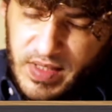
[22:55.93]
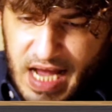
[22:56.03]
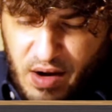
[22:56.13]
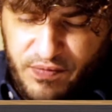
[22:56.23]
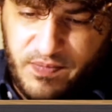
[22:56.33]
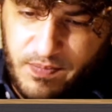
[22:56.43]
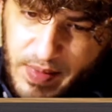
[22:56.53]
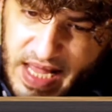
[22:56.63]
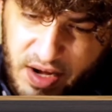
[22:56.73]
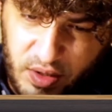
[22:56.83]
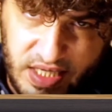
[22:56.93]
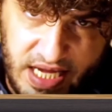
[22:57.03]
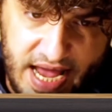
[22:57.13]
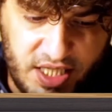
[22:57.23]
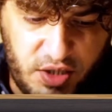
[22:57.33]
kind of playing on
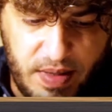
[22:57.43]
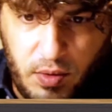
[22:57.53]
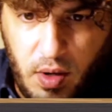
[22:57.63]
the edge, but